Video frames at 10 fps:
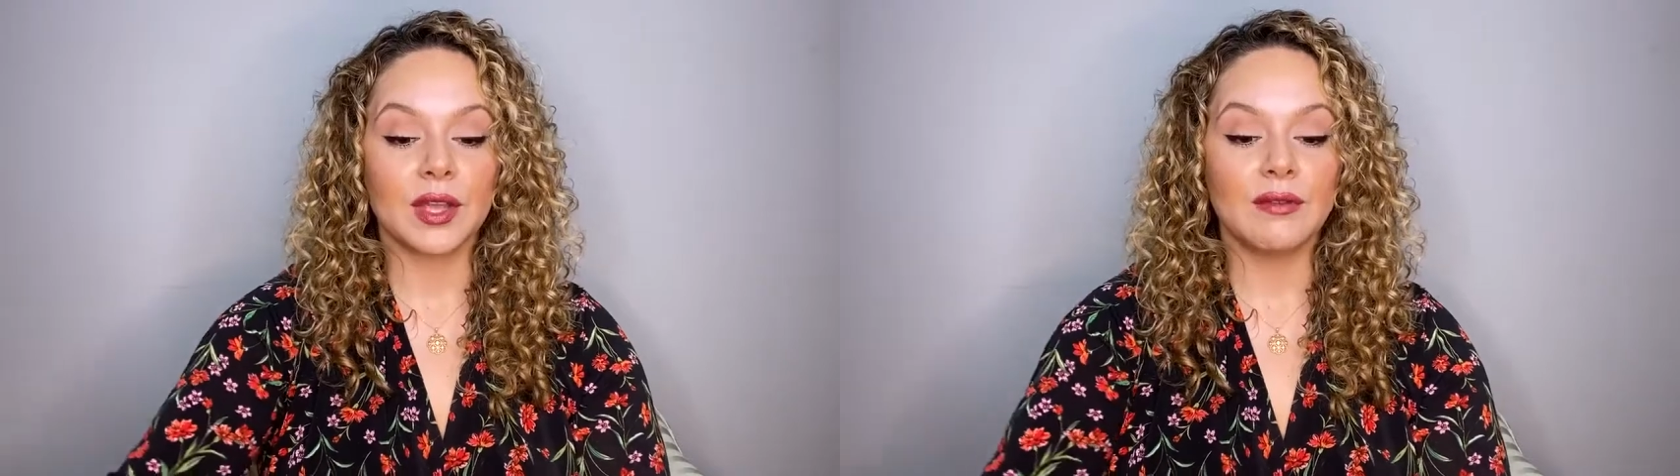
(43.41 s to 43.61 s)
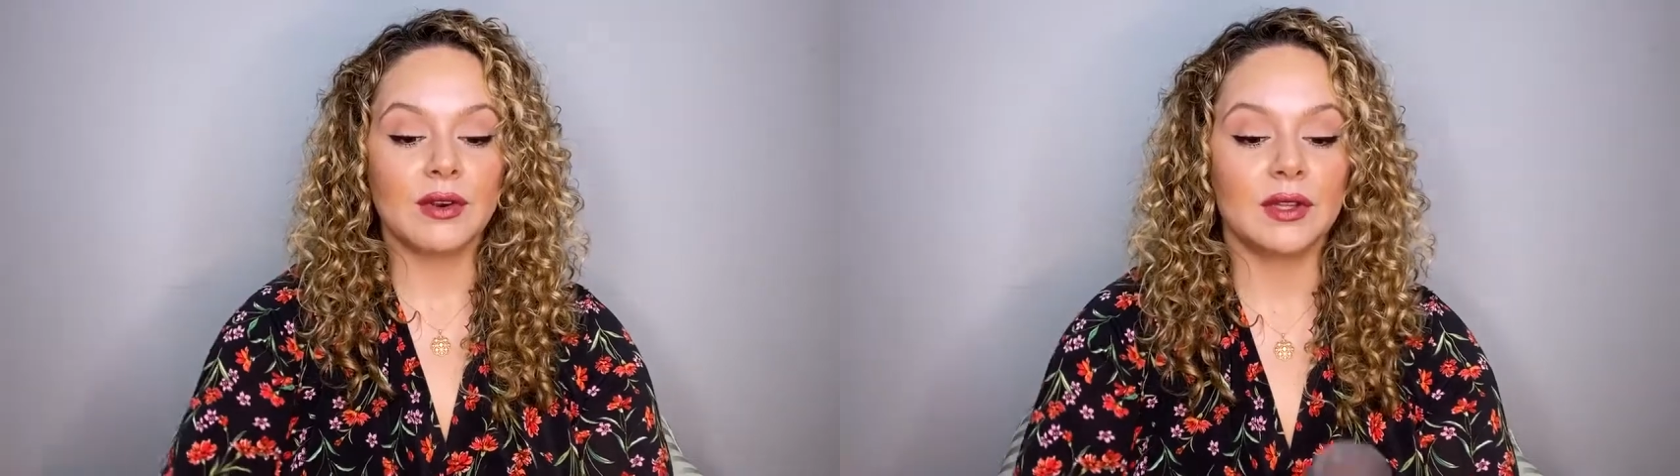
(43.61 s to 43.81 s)

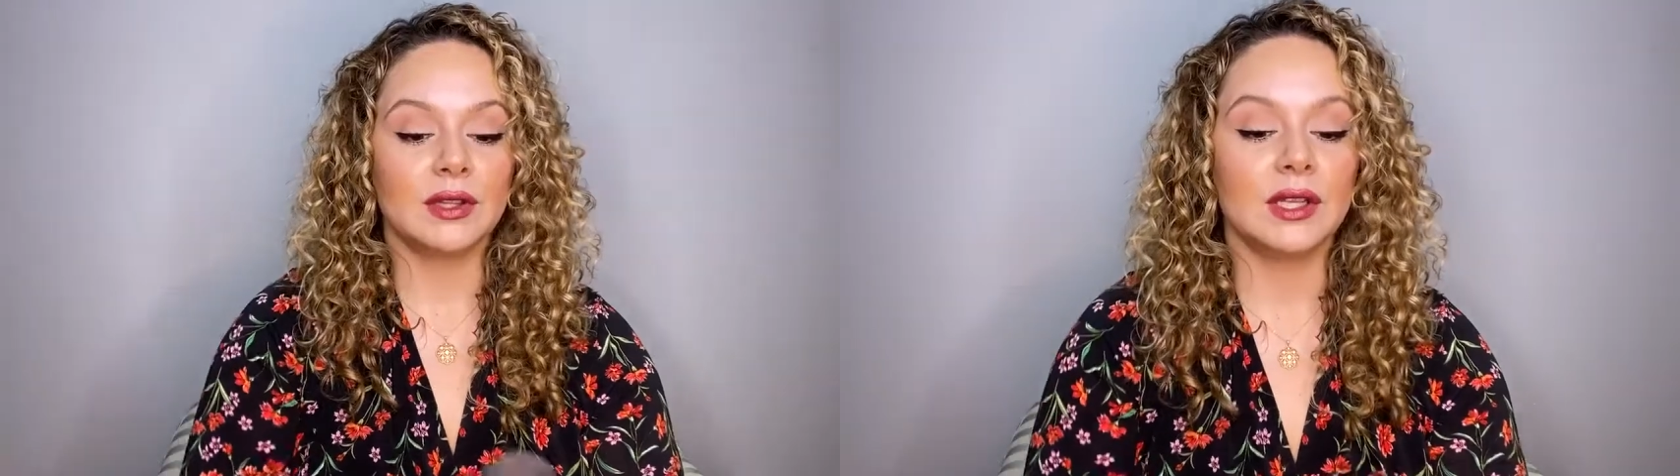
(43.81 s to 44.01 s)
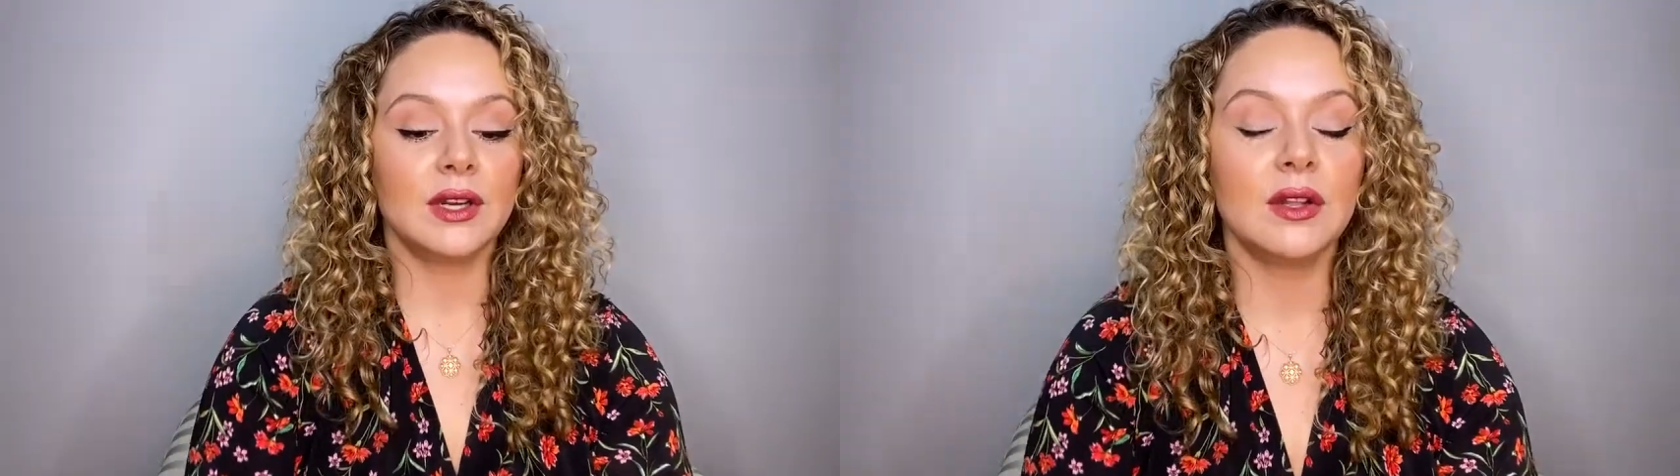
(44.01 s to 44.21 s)
give it a
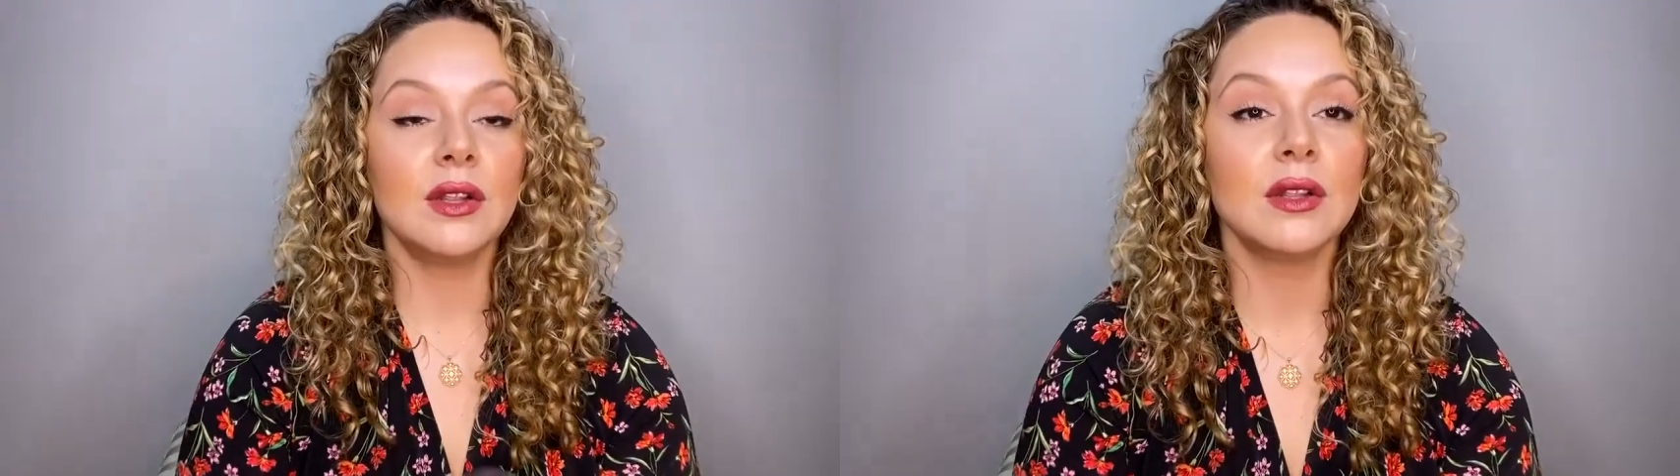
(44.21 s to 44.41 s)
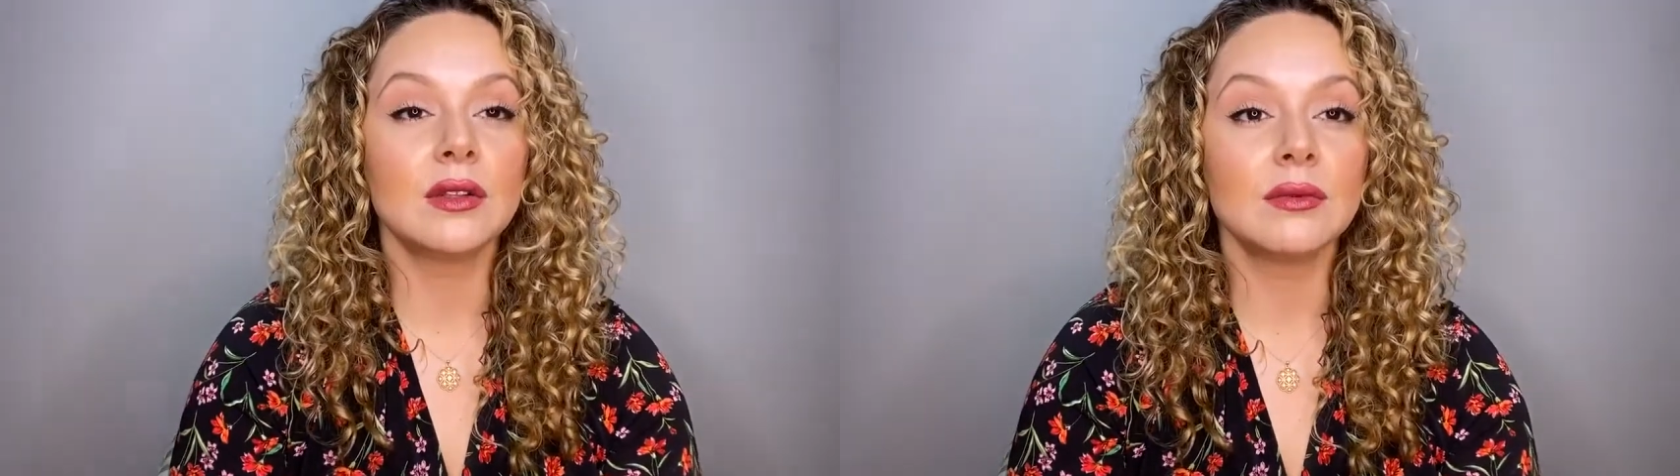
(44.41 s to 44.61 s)

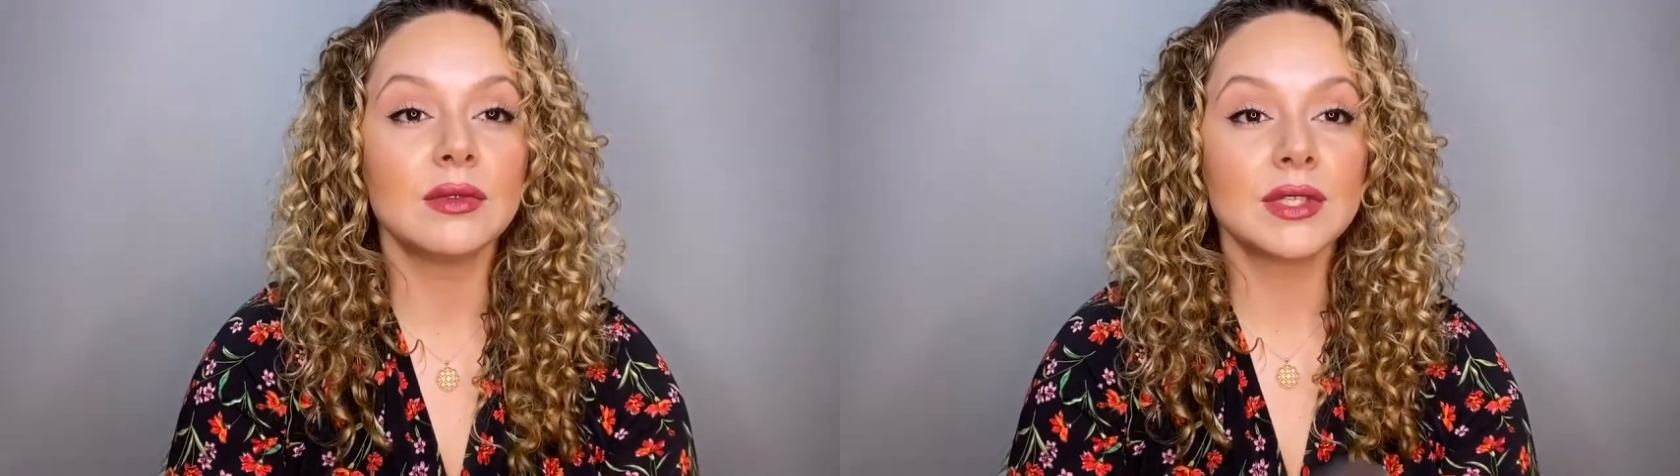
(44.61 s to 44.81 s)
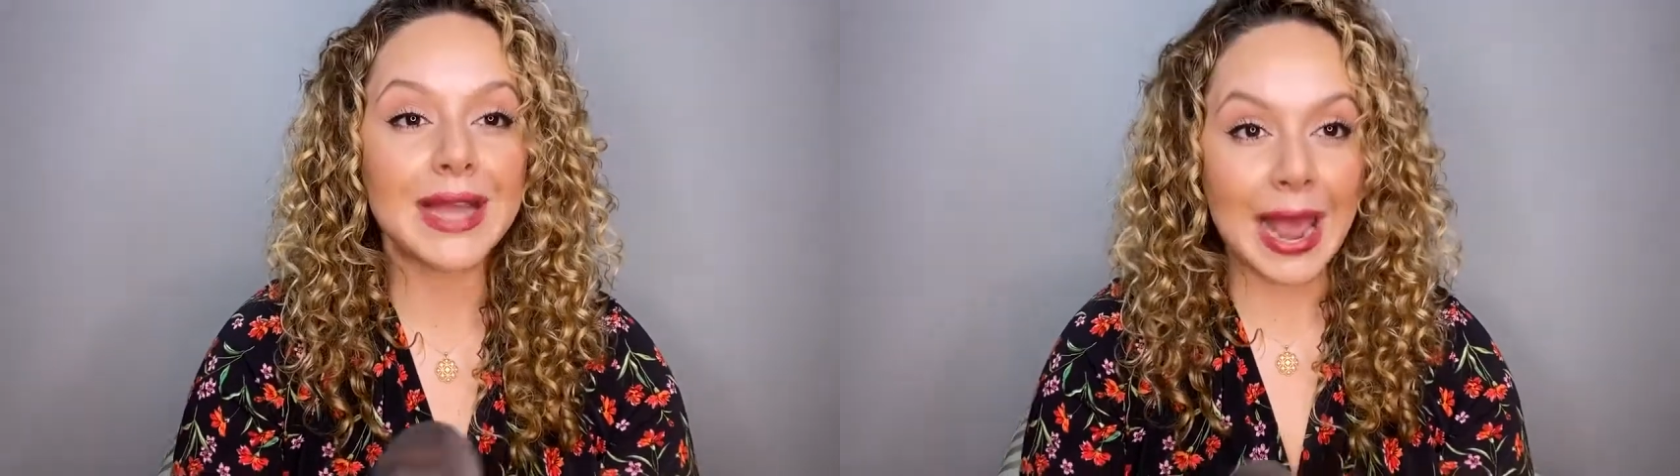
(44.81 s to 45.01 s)
little
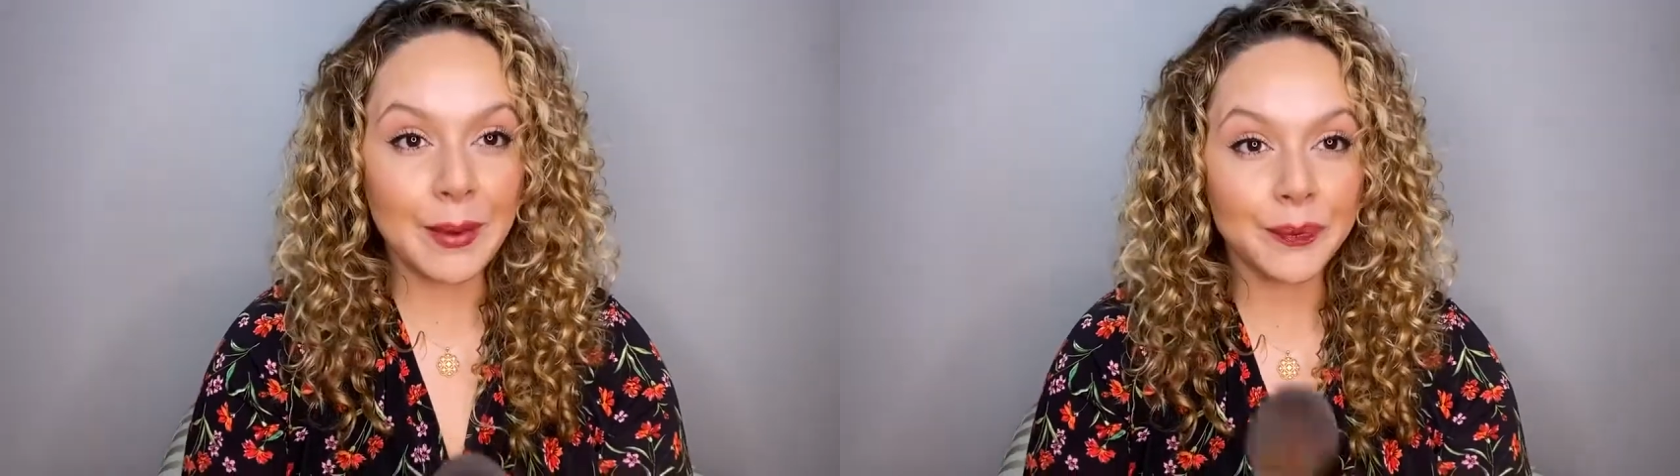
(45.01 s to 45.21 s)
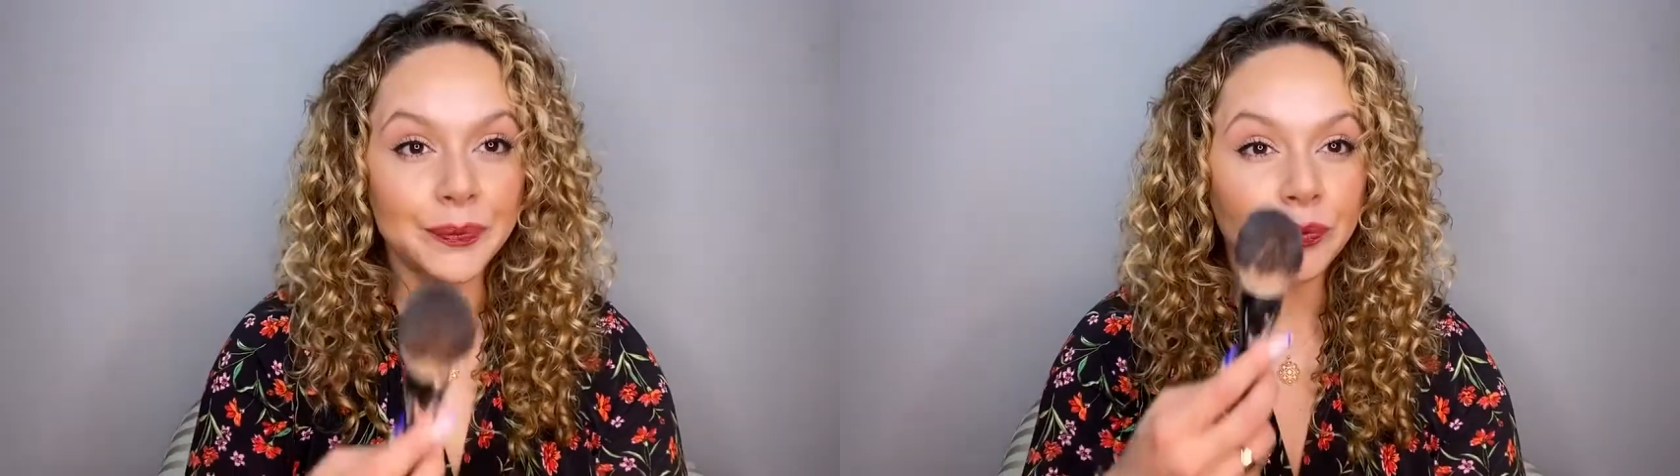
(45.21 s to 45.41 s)
tap,